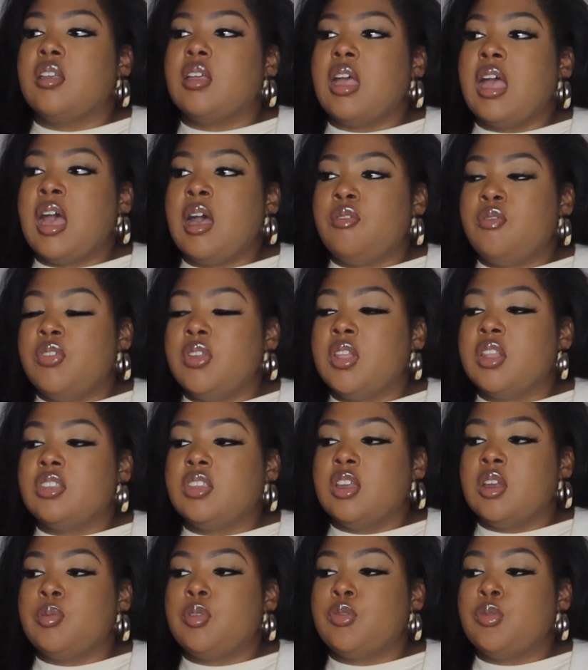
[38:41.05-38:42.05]
I feel a
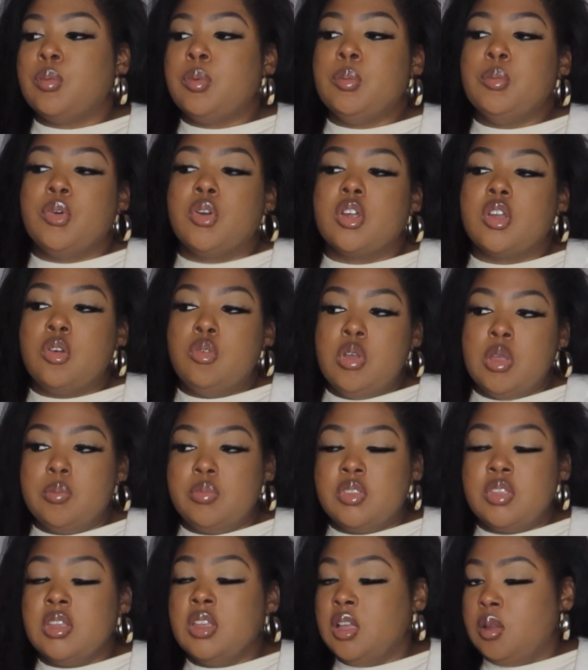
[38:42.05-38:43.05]
therapist would be more equipped
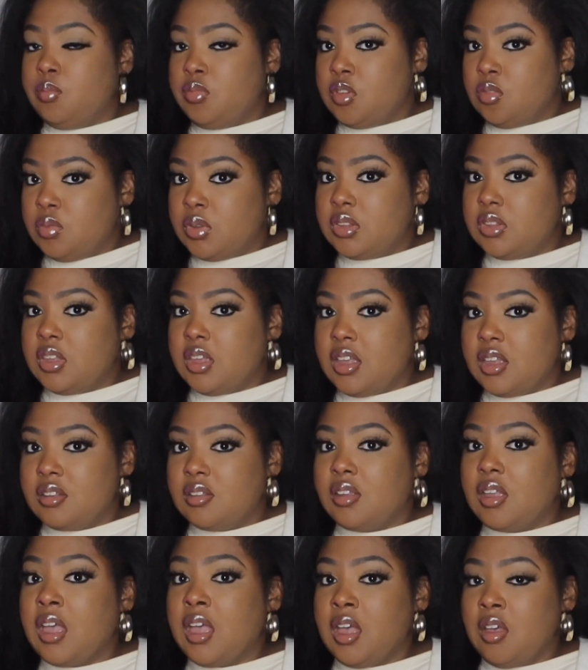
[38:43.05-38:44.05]
to help you with that.
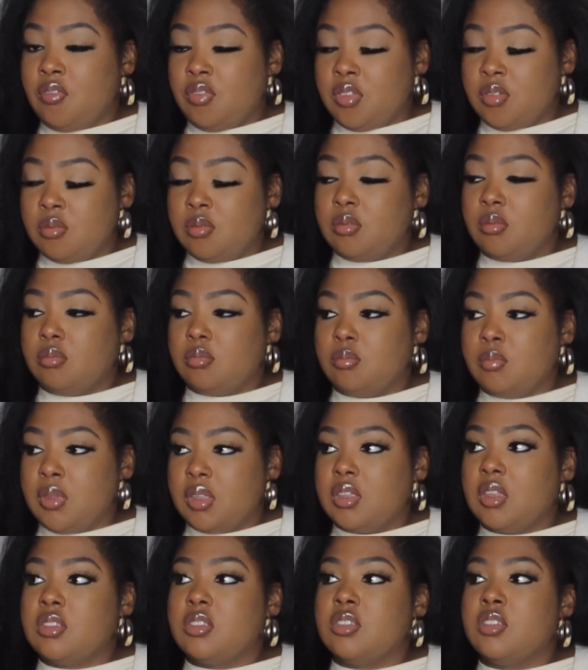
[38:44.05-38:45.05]
I have to
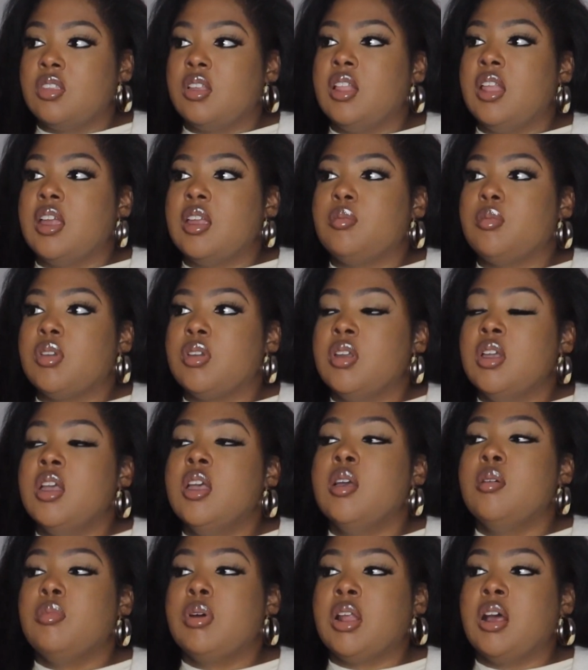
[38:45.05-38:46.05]
make that disclaimer.
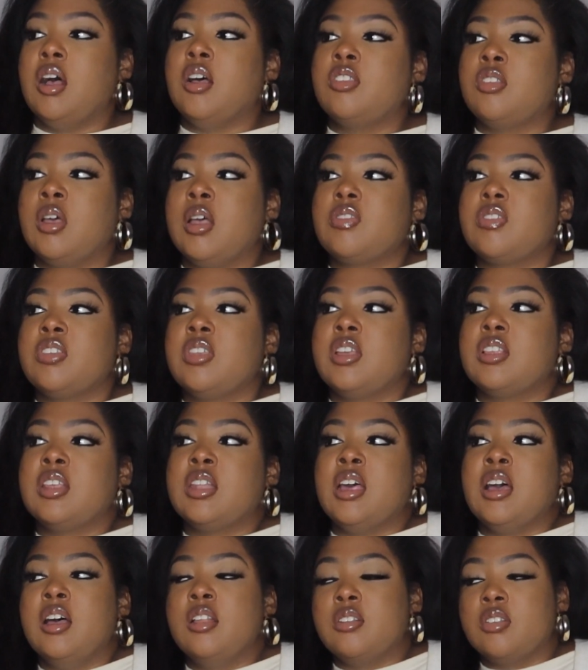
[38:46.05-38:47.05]
But I also have to say that
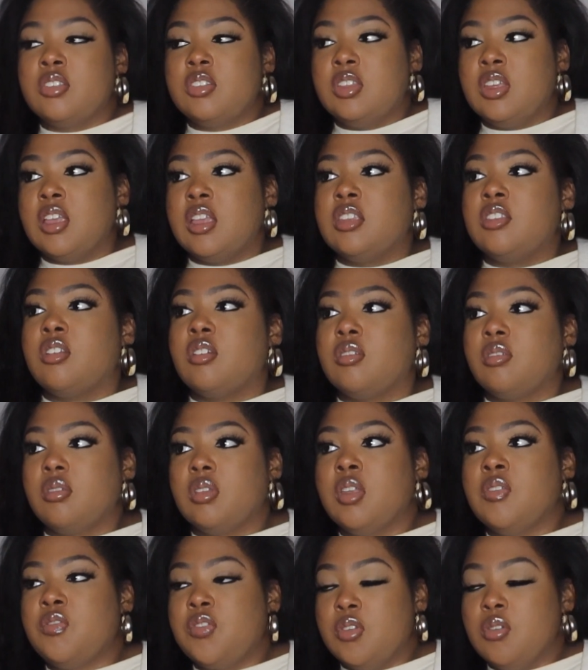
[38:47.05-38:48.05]
I understand
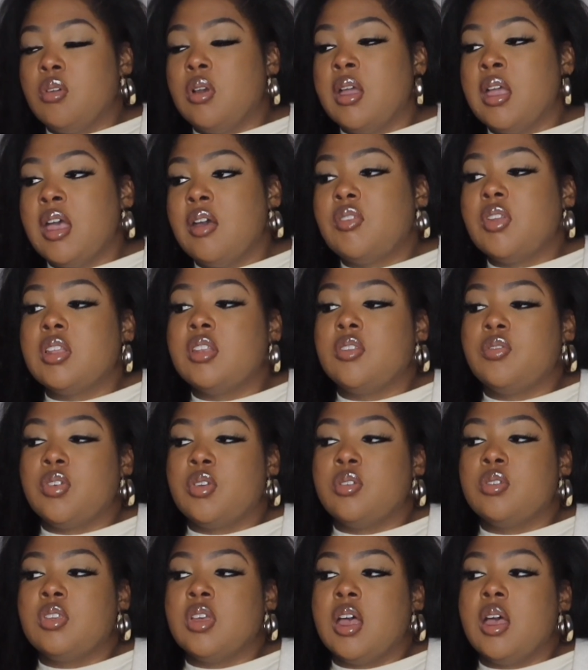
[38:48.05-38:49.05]
if you're having a
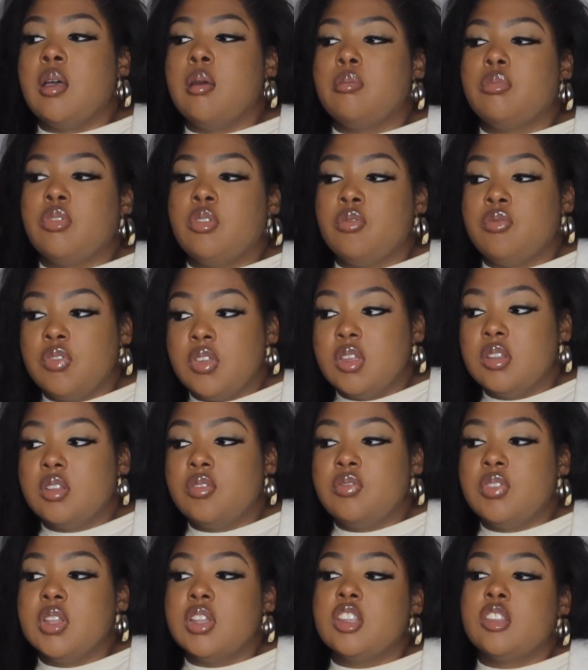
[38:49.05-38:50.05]
difficult time to feel the
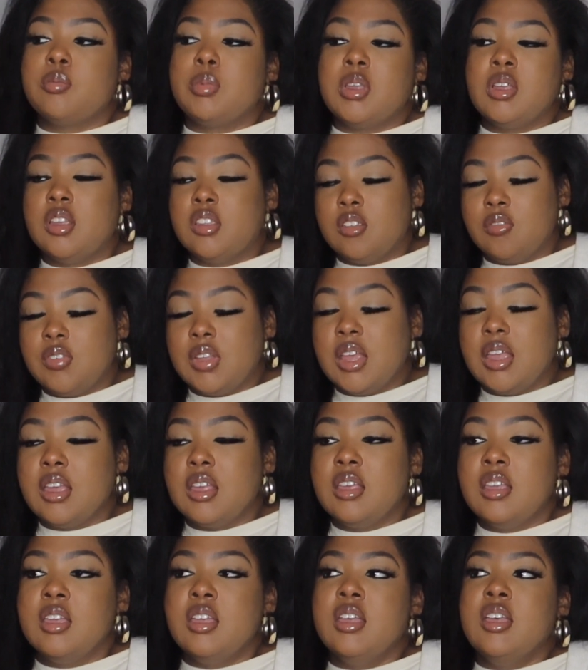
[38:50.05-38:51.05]
feelings because of that.
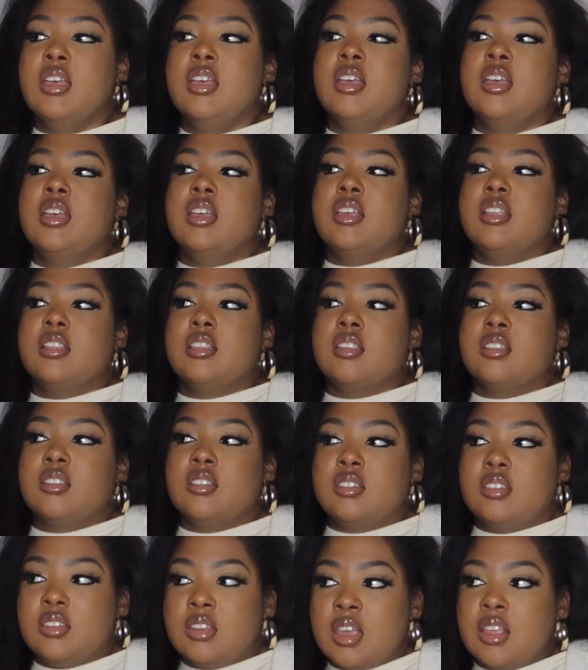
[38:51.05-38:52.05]

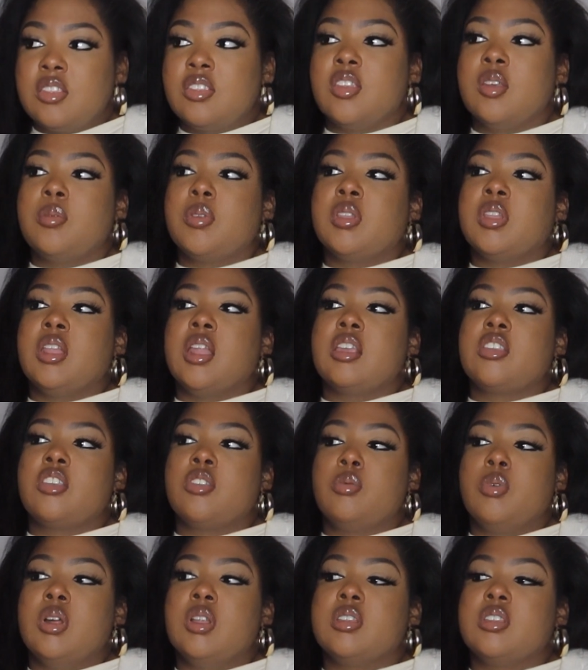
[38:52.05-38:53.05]
That's something that I
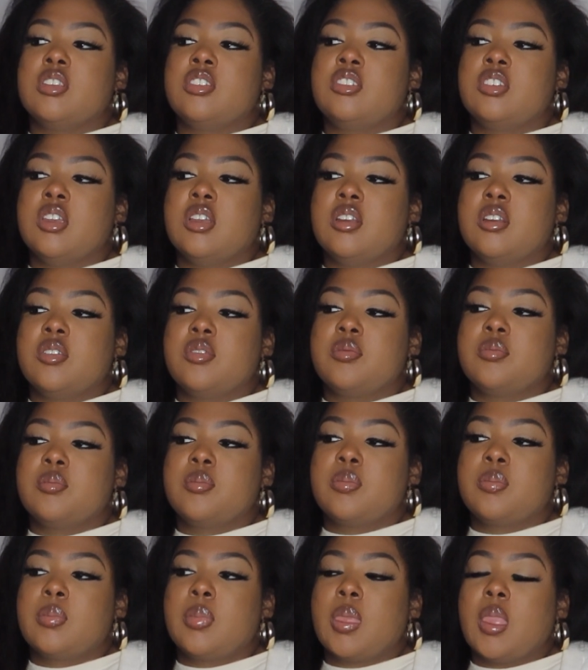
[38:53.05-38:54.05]
just wanted to share.
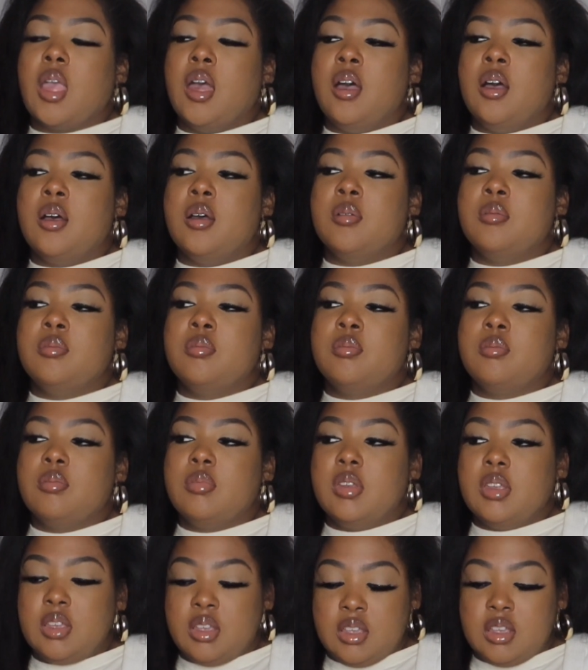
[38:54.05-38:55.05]

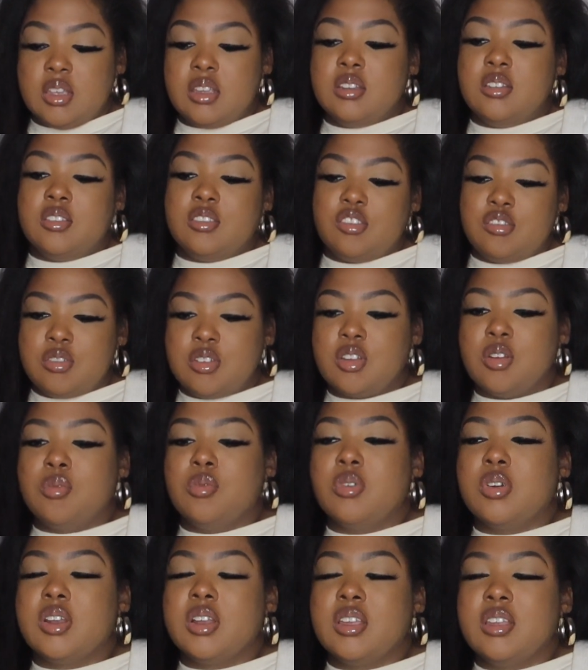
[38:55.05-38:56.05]
And trigger
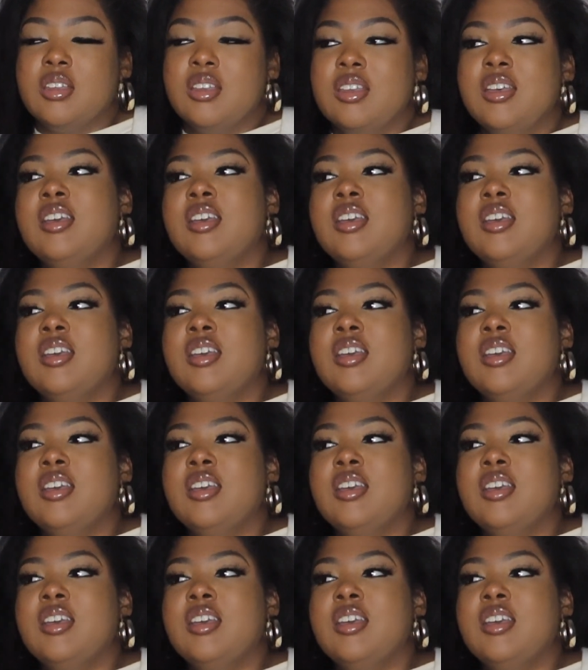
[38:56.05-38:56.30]
warning.